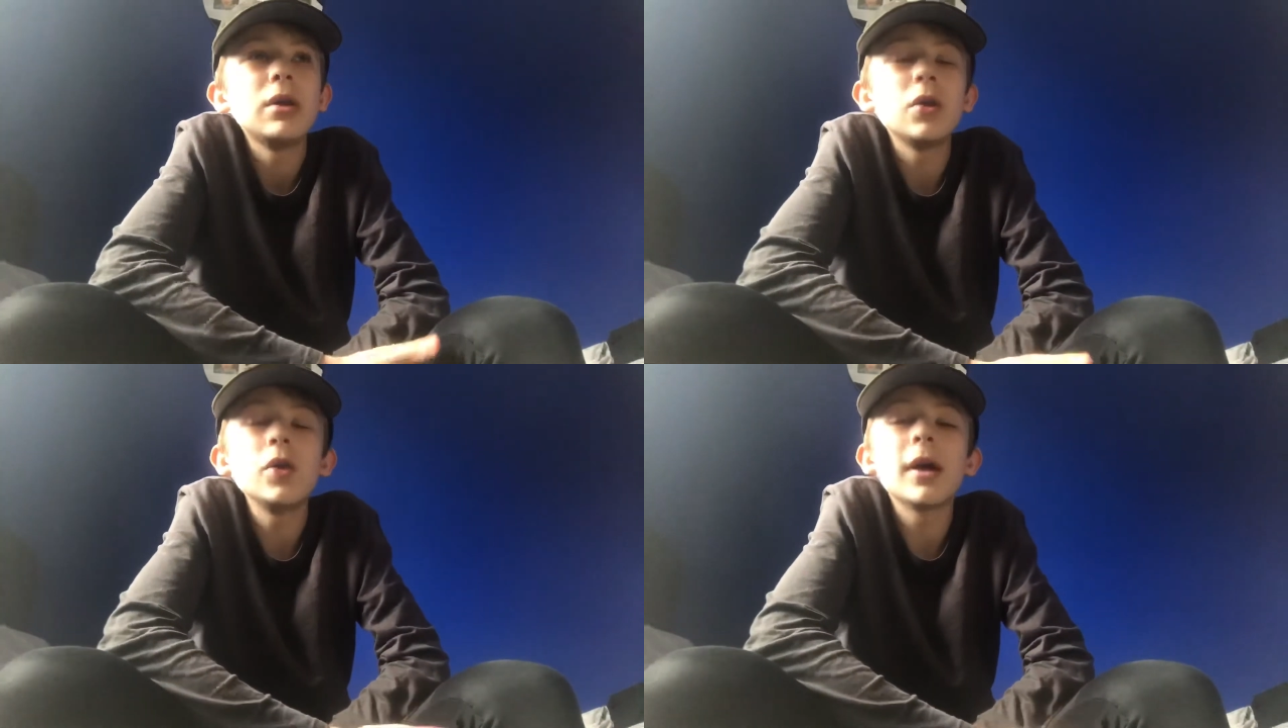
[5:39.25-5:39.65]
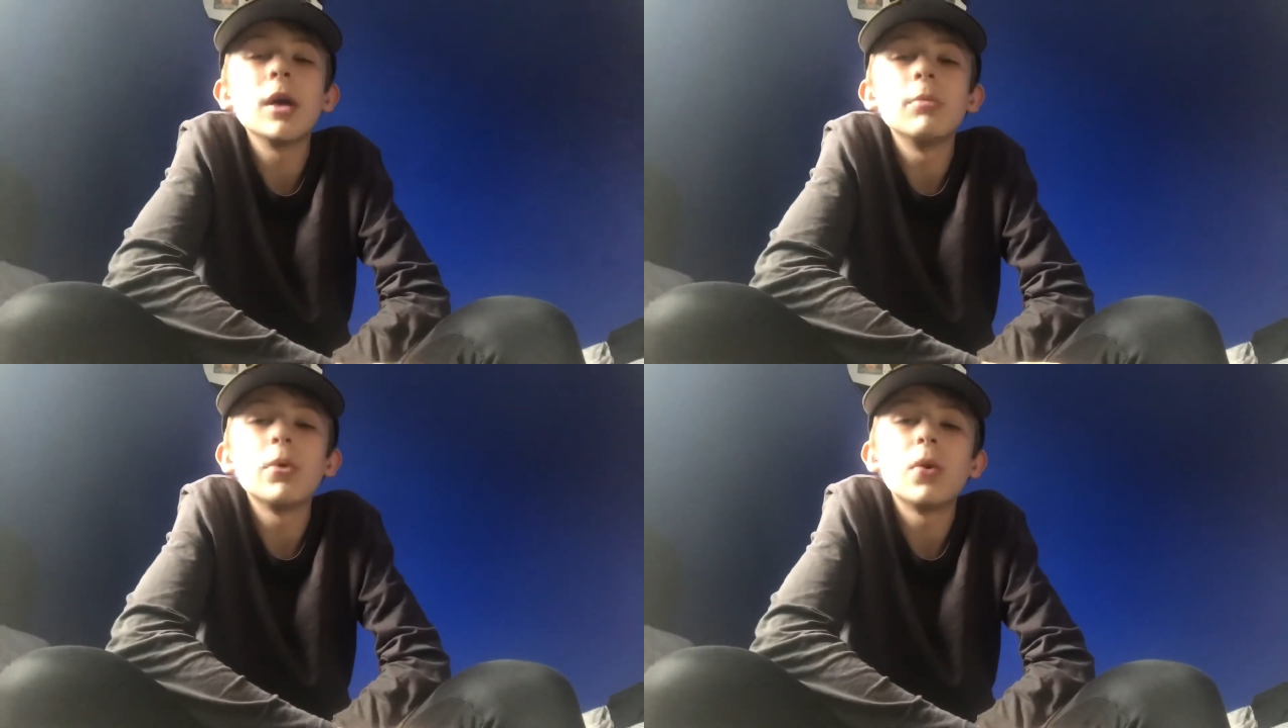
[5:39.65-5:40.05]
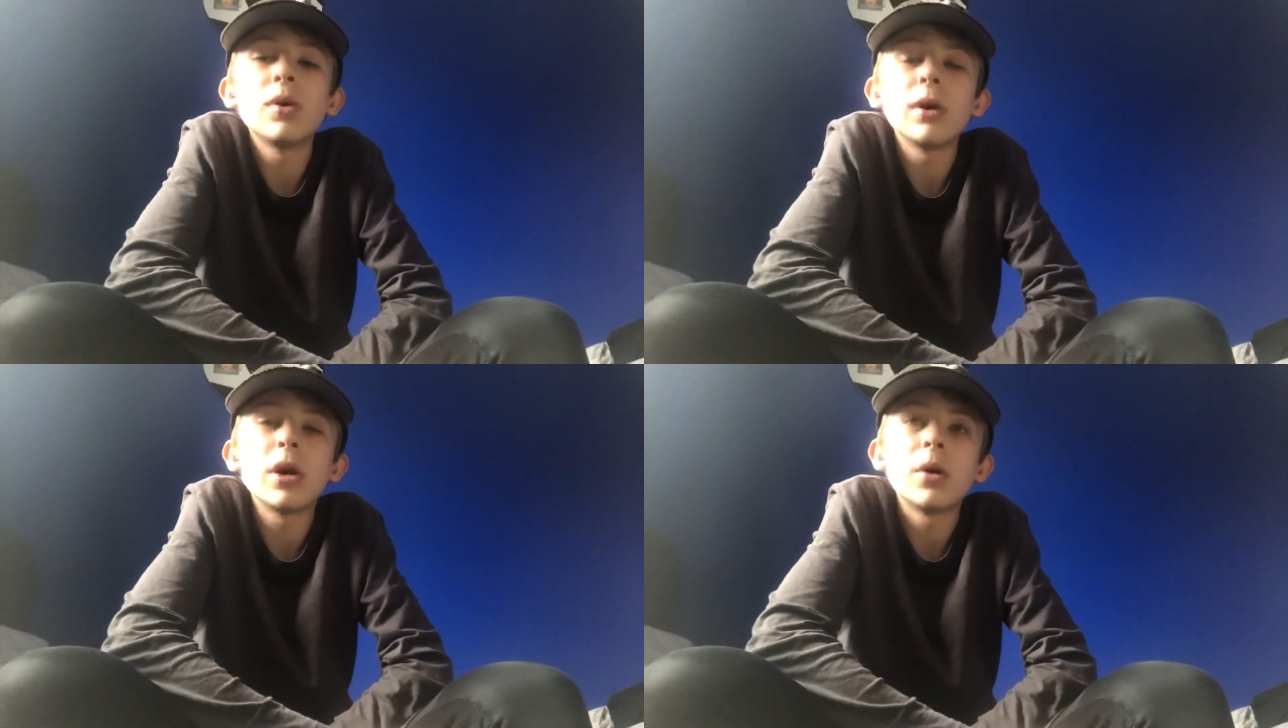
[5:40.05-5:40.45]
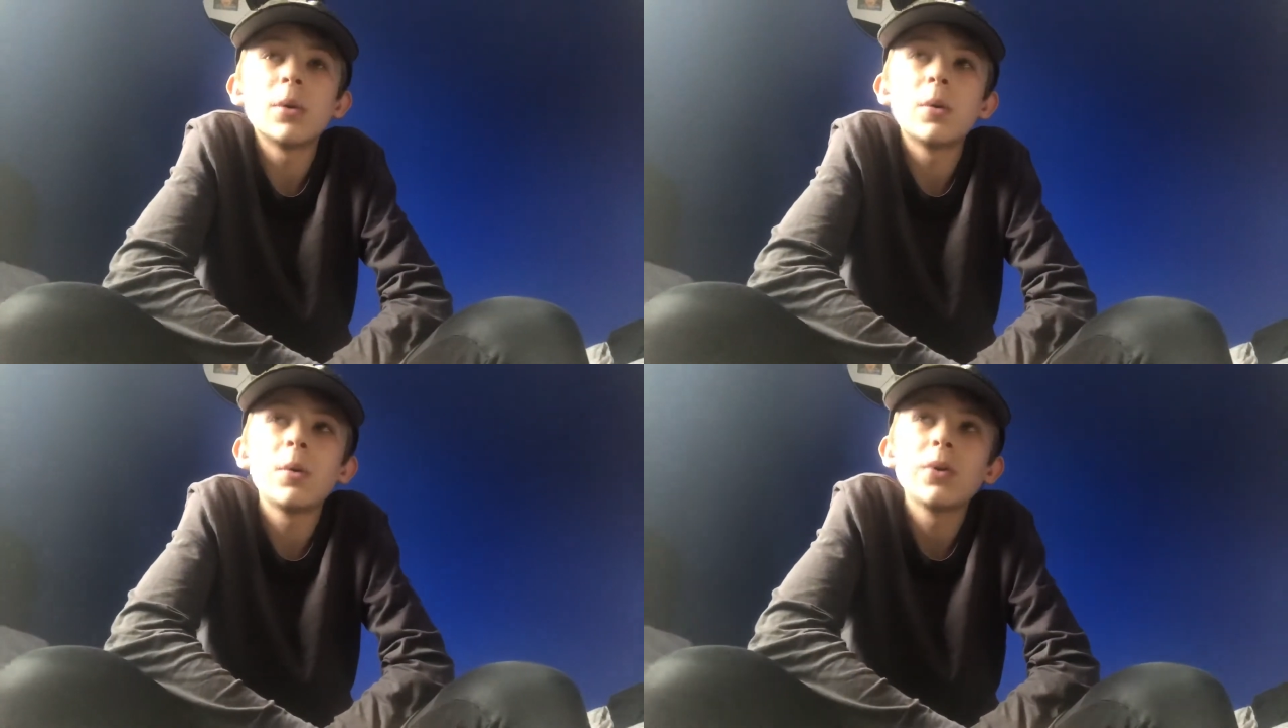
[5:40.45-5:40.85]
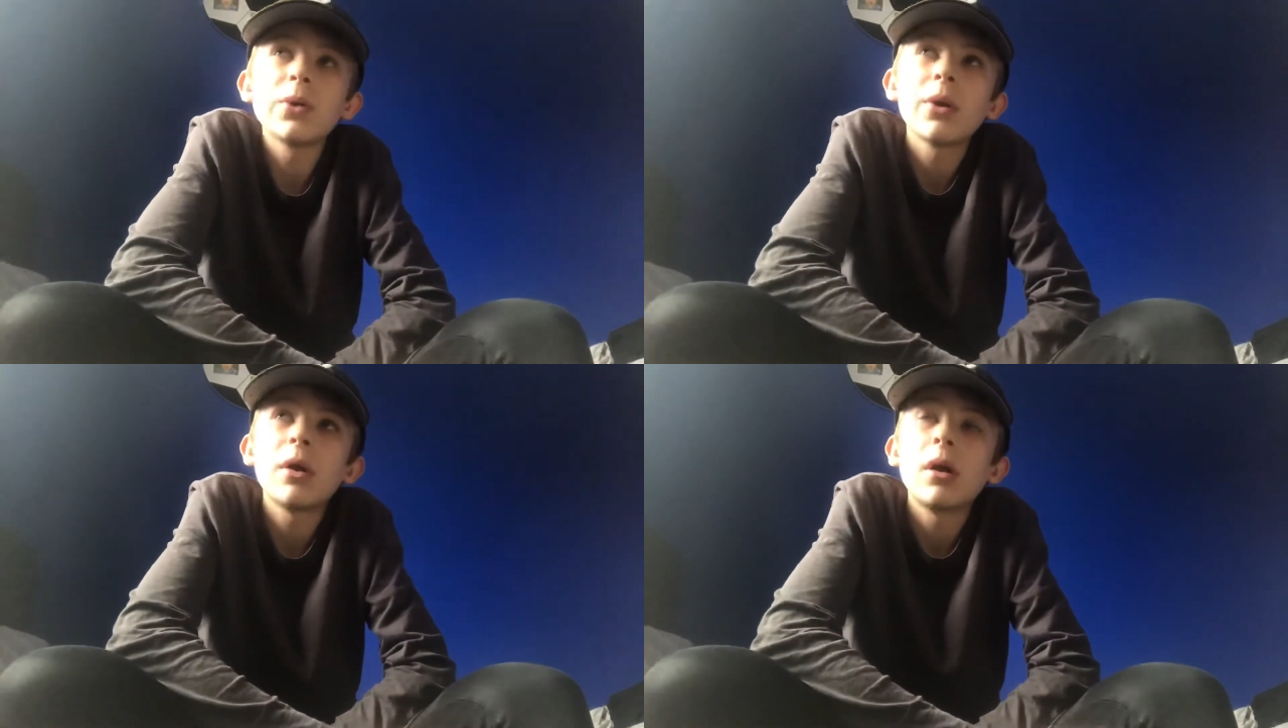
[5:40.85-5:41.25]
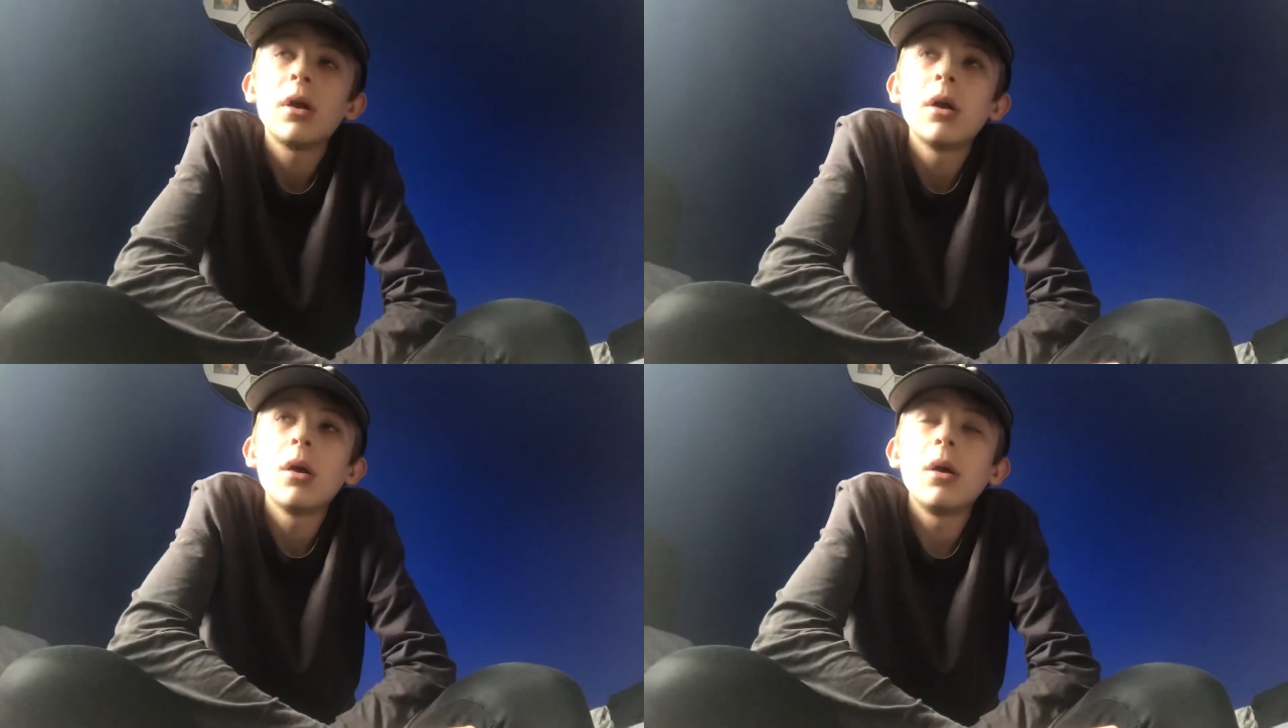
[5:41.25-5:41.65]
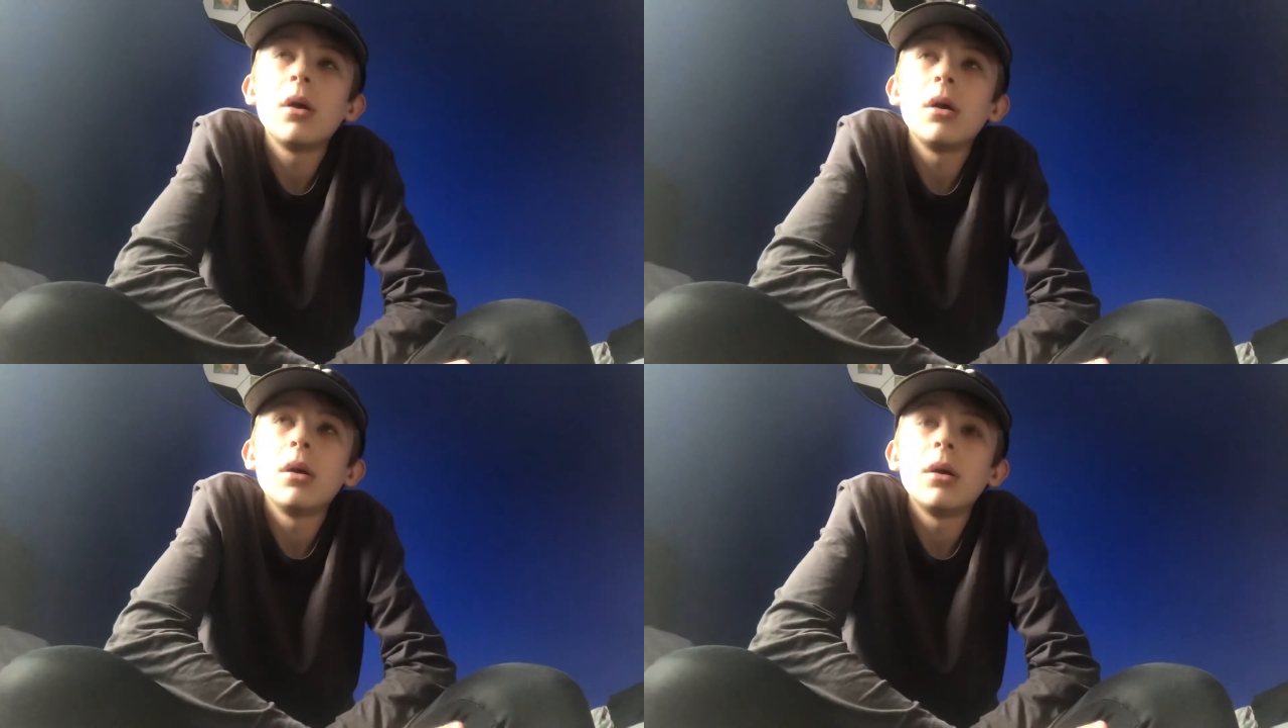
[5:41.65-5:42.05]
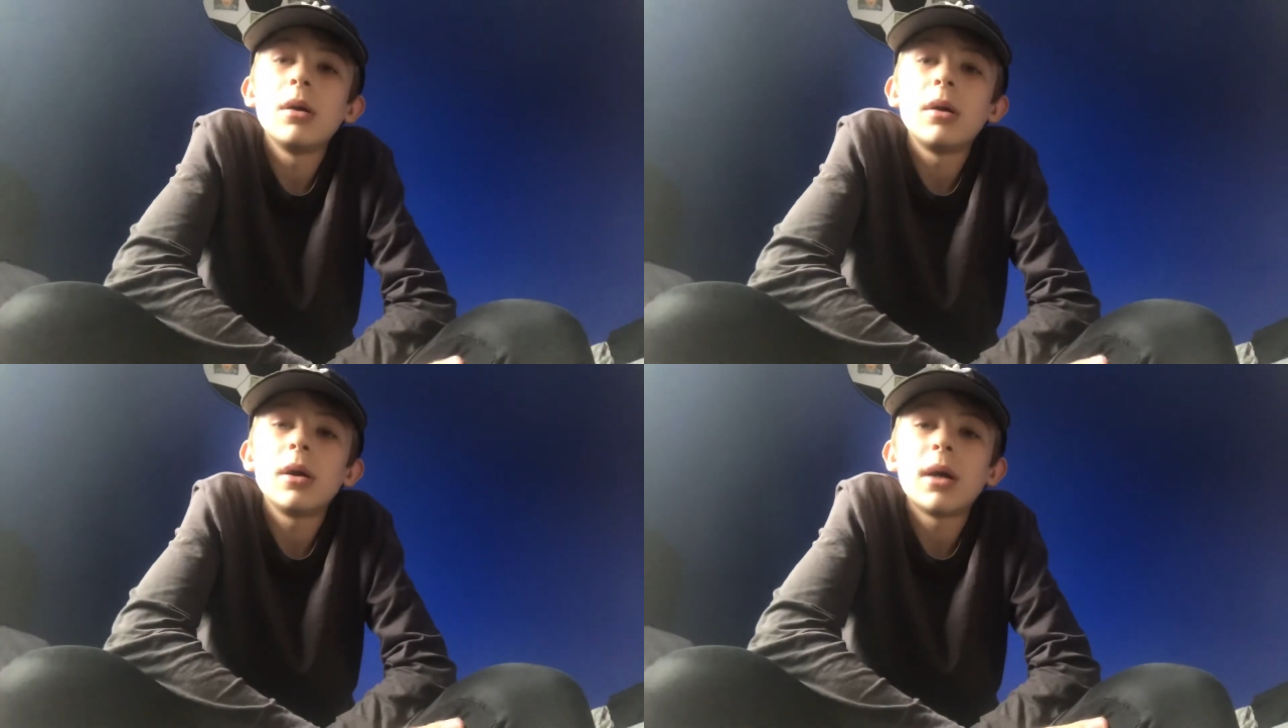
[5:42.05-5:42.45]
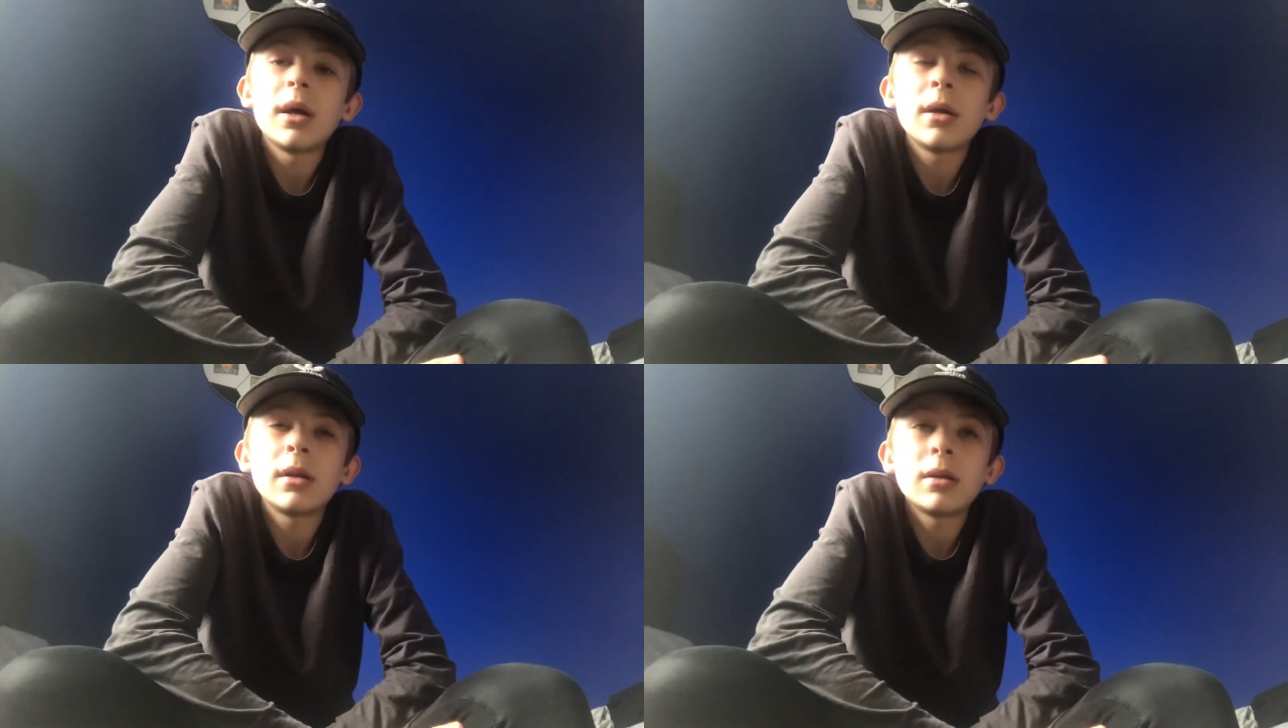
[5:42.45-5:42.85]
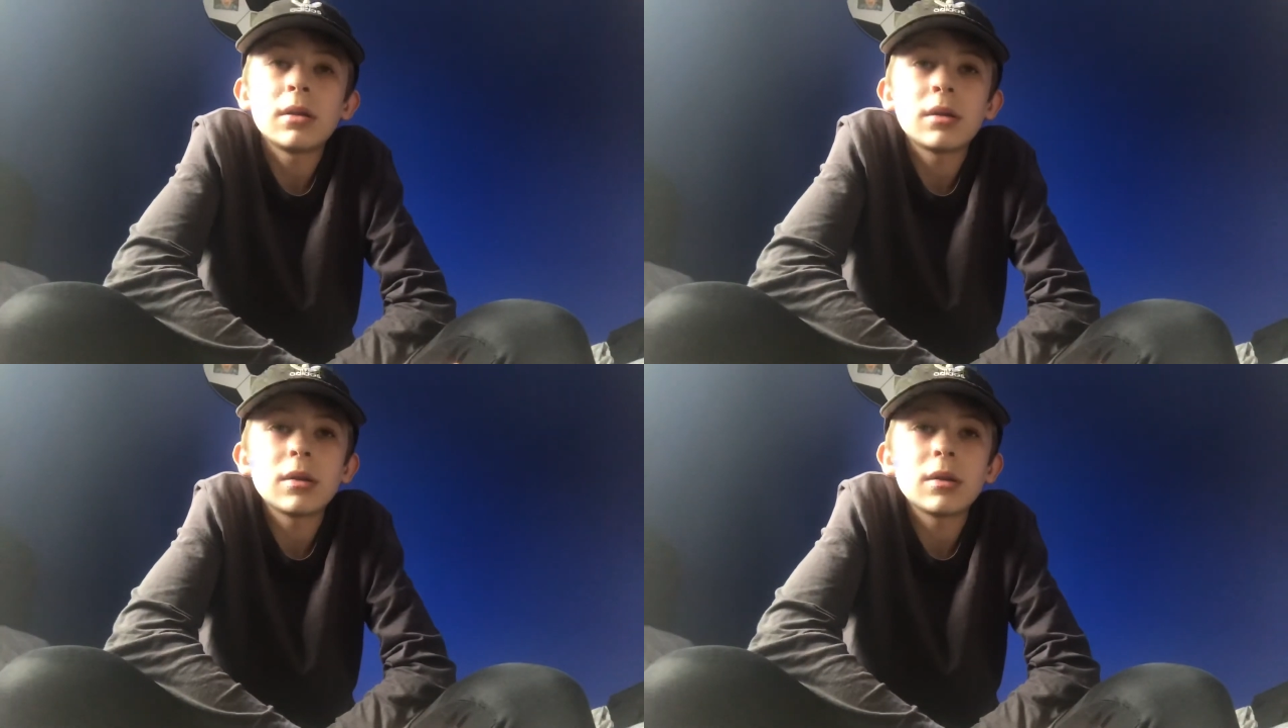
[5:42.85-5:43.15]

do get important goals, and